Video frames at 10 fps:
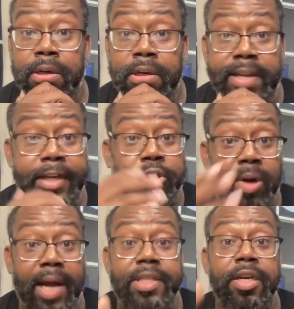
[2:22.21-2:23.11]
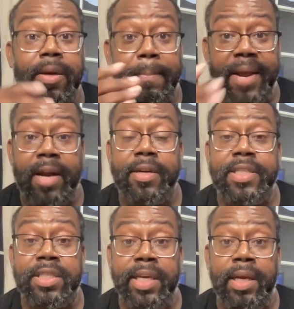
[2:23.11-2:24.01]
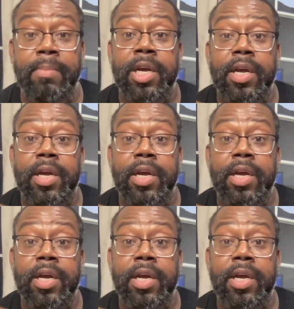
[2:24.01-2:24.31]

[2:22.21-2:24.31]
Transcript: They tried to compare this team